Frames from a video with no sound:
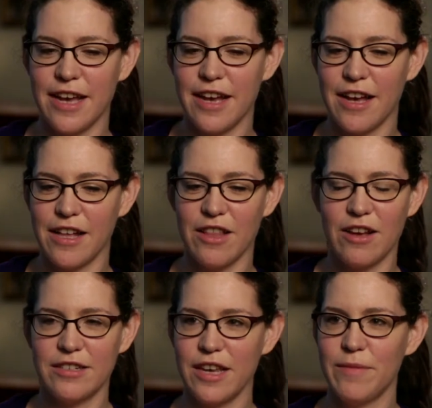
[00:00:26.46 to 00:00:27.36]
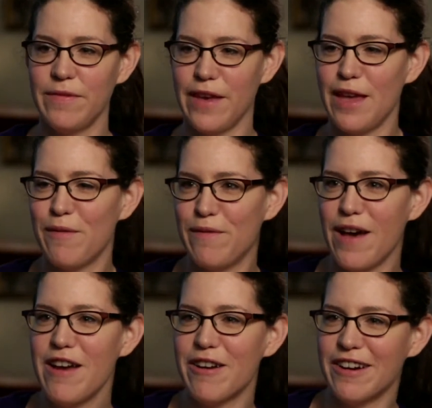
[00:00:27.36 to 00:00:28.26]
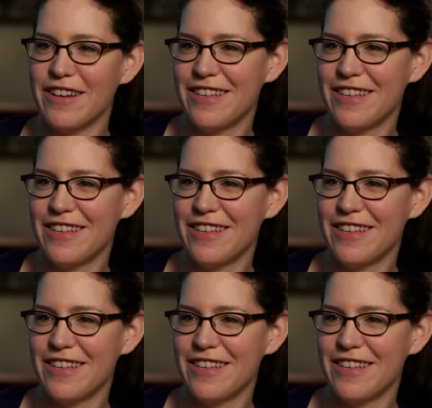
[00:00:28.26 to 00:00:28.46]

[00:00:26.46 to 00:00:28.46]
a longtime fan of FIRE.